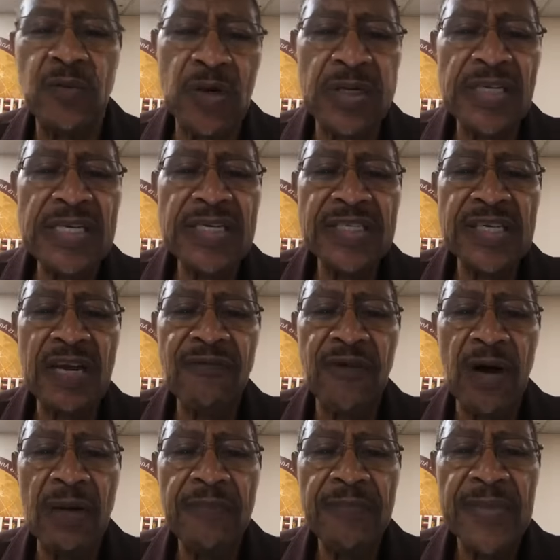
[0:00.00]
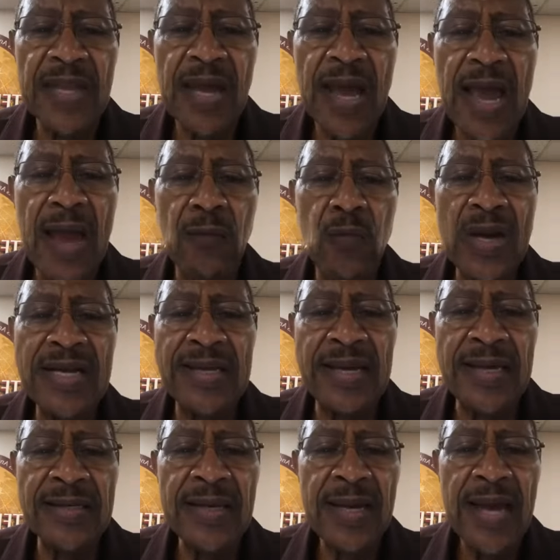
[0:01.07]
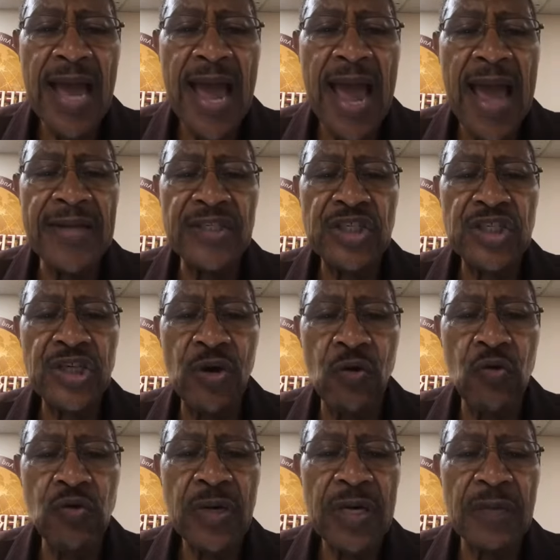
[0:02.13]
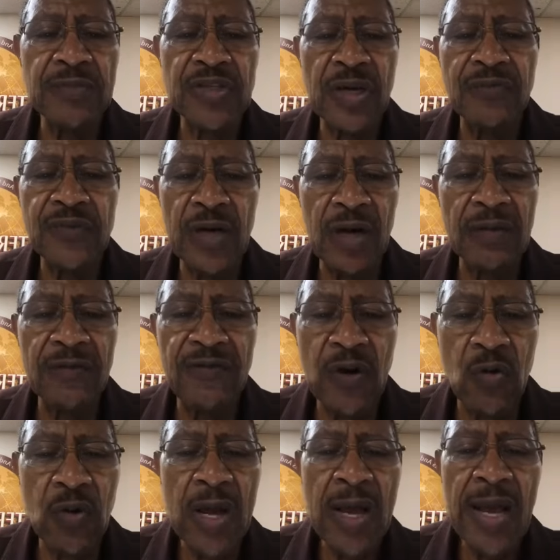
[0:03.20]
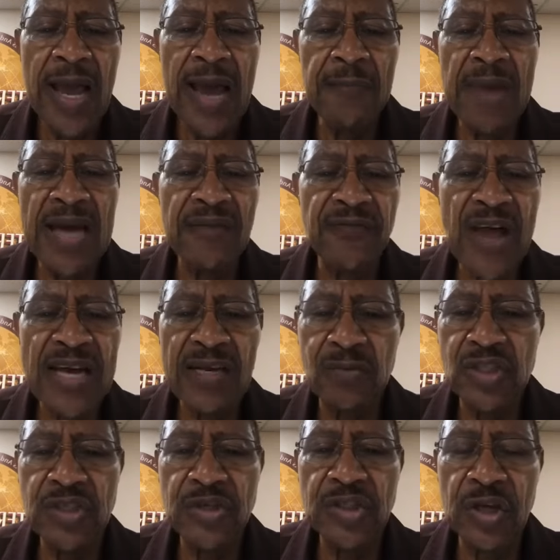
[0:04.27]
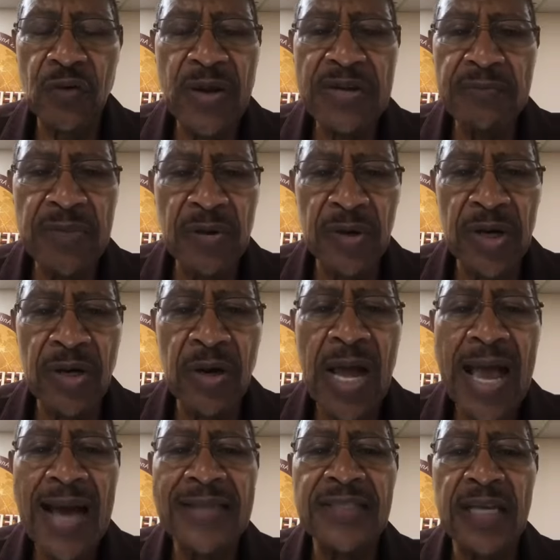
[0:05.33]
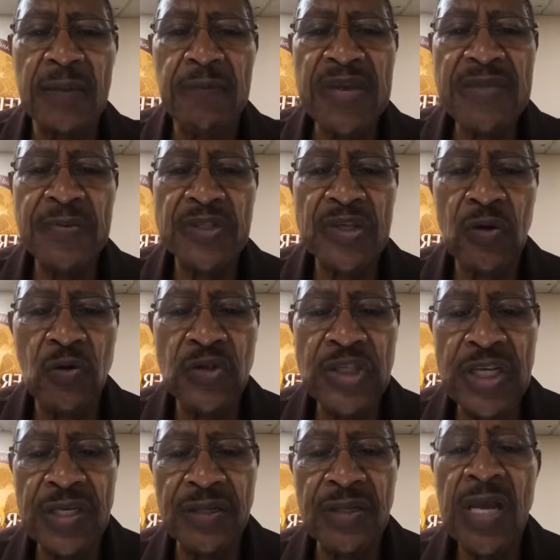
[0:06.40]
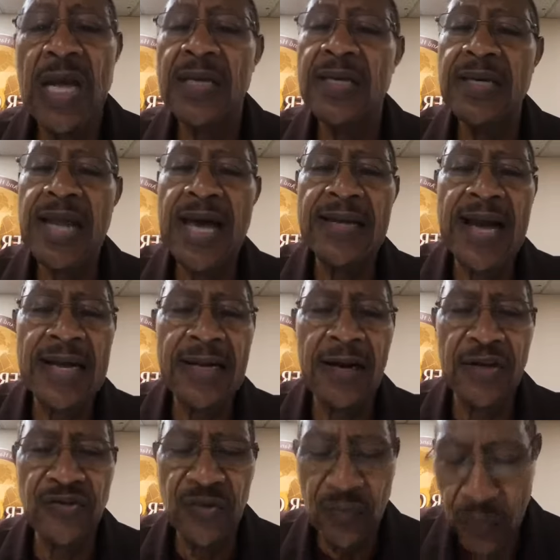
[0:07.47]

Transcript: cleaned himself up and went in and showed himself to other folk. And matter of fact, it was such a great miracle until the people told Jesus, get out of our country.